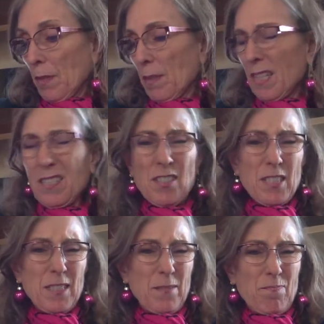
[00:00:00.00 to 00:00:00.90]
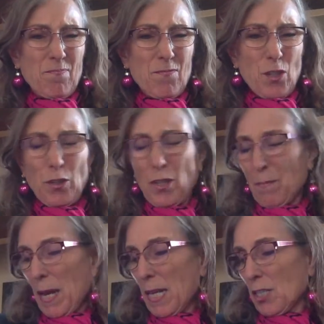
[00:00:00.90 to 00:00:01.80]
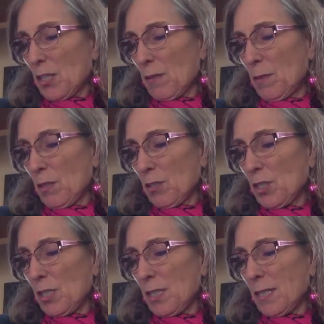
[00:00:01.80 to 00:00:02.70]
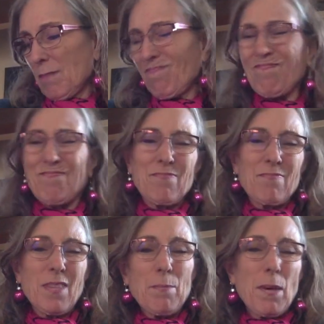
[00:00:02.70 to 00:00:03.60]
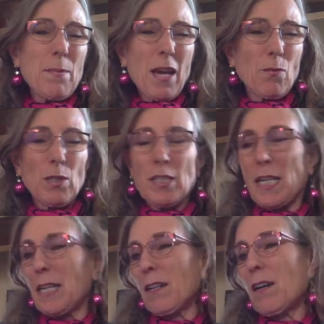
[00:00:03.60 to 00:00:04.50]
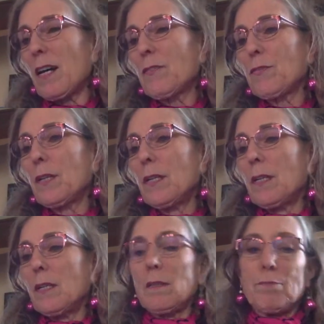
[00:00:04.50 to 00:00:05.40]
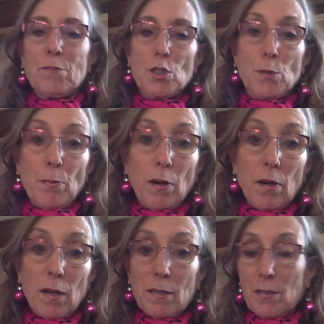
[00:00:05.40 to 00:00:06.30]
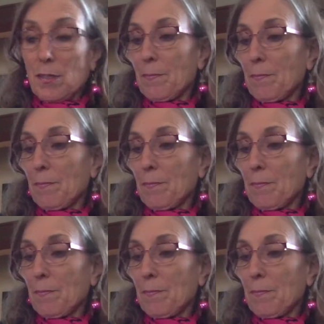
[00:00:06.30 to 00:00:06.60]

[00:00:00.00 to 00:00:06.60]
Then suddenly turning back to the mirror, she said, maybe I will take it off. She paused.